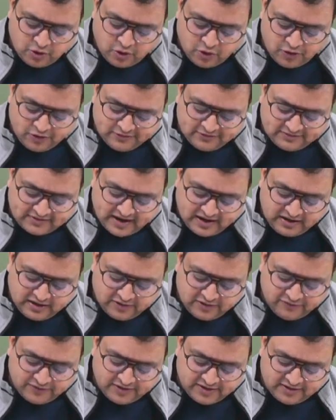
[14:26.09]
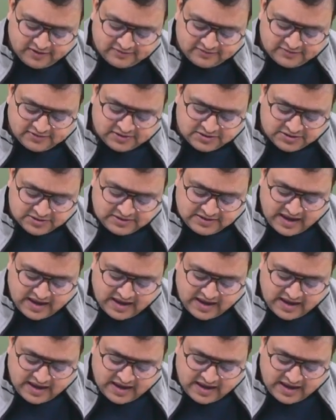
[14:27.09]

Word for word: on scientific research.